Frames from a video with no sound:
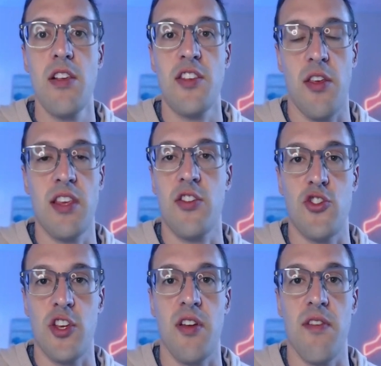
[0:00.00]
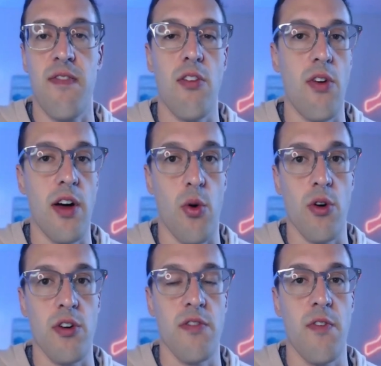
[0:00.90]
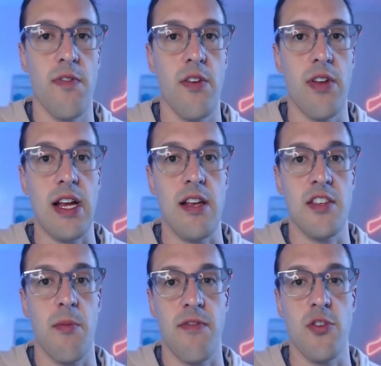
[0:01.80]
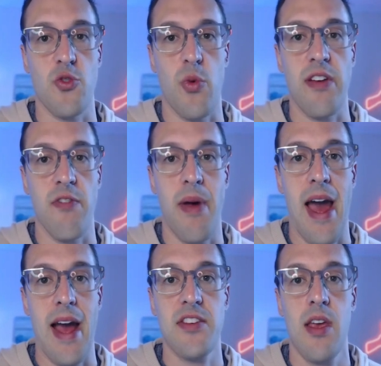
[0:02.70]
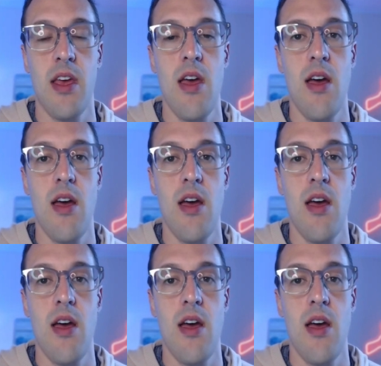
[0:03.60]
So this is just a follow-on order fulfilling some of those WaferPaks.